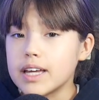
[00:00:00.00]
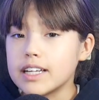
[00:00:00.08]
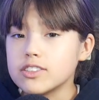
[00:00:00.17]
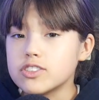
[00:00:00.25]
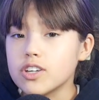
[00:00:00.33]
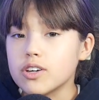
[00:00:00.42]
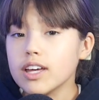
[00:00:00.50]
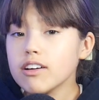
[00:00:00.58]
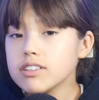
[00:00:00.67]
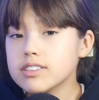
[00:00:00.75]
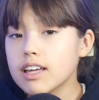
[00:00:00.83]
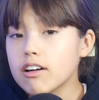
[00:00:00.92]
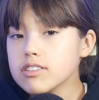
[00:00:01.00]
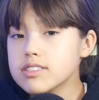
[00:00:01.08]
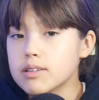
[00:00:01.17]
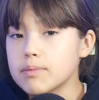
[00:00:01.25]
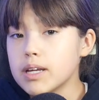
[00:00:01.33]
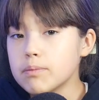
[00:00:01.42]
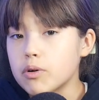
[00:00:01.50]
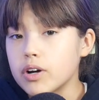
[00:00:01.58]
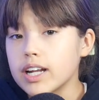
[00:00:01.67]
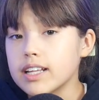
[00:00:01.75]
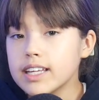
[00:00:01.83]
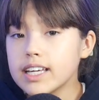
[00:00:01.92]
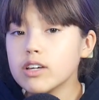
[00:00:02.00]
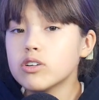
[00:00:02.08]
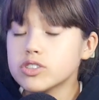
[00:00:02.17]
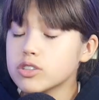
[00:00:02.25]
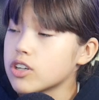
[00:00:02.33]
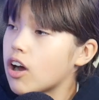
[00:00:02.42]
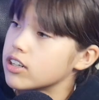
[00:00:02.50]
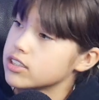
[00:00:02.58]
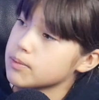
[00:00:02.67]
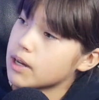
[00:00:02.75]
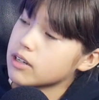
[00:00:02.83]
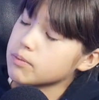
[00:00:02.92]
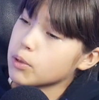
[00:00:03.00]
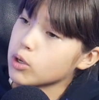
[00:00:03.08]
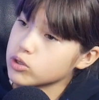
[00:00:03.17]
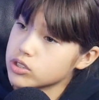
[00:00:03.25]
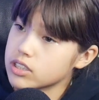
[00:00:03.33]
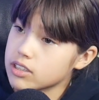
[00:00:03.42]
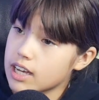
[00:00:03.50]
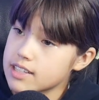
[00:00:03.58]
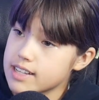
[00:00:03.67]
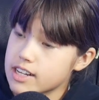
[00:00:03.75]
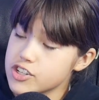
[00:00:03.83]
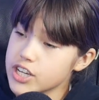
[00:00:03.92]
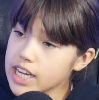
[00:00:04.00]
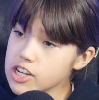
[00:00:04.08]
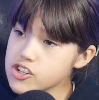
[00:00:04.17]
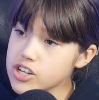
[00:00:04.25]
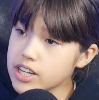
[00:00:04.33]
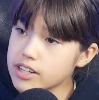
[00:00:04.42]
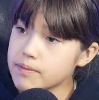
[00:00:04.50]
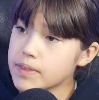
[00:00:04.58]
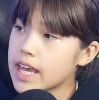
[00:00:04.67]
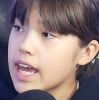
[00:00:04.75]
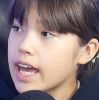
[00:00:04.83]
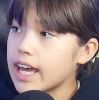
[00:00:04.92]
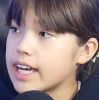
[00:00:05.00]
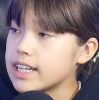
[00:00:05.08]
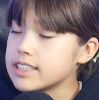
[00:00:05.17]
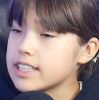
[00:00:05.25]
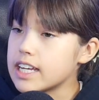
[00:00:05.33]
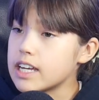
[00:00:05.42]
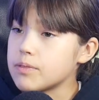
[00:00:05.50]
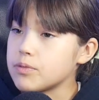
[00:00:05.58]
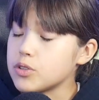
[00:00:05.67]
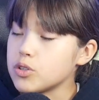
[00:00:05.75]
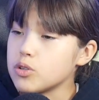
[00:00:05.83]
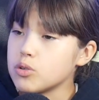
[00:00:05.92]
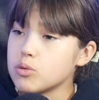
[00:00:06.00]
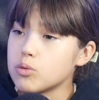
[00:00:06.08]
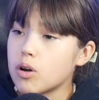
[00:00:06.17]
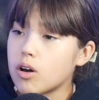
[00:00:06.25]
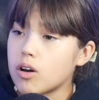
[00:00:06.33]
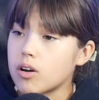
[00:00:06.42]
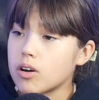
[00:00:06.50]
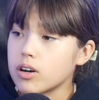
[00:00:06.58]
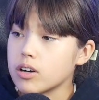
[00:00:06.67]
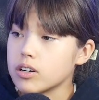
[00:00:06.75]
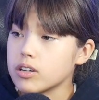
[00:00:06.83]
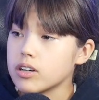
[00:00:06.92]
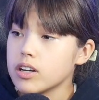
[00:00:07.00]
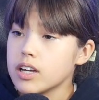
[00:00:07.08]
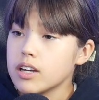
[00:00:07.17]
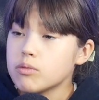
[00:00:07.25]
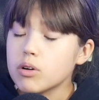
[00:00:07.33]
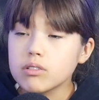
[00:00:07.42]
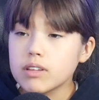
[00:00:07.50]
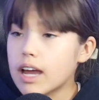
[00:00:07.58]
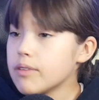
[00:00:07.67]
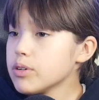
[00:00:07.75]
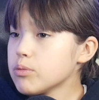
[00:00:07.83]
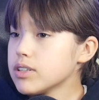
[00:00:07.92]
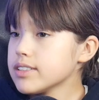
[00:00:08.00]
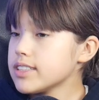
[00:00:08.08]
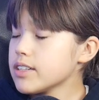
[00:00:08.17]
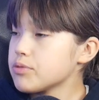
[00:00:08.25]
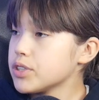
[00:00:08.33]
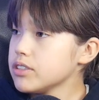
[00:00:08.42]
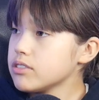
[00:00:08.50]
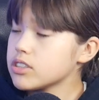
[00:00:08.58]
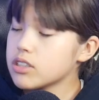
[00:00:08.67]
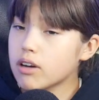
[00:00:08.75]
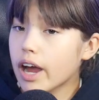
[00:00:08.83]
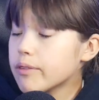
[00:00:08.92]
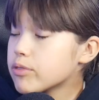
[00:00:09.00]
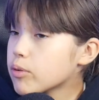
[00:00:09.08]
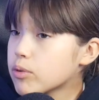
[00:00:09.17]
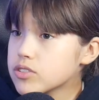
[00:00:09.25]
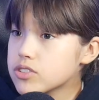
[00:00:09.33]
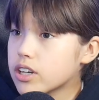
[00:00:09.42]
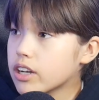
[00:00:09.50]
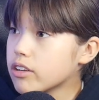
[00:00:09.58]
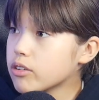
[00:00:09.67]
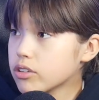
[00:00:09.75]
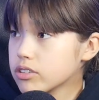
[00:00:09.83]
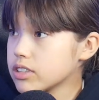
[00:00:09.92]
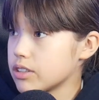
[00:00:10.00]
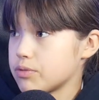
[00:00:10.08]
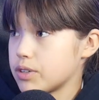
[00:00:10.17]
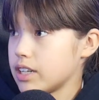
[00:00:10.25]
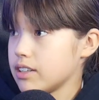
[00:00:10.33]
And so that was the main point. I think he also talks about personalized education, and if you are... Well, everyone's different, so everyone's gonna learn different.